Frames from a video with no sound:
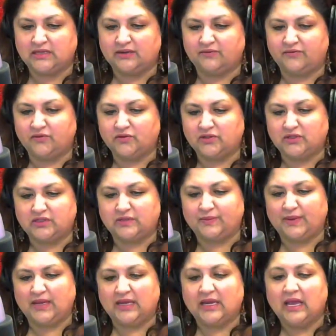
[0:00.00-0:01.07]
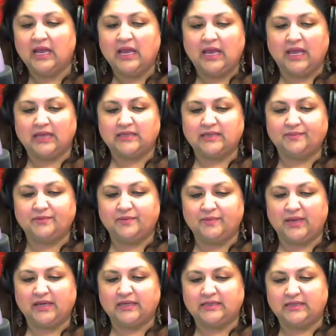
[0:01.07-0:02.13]
He refused to speak except to
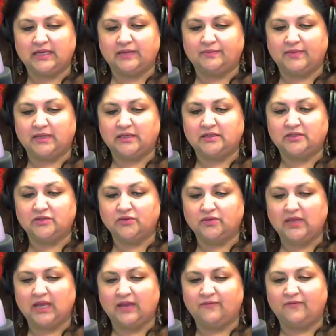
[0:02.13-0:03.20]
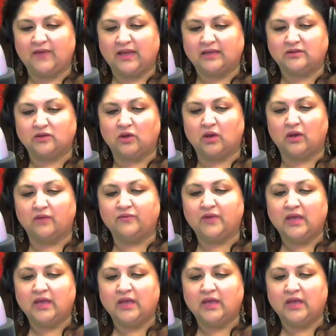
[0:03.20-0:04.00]
make a statement to the effect of,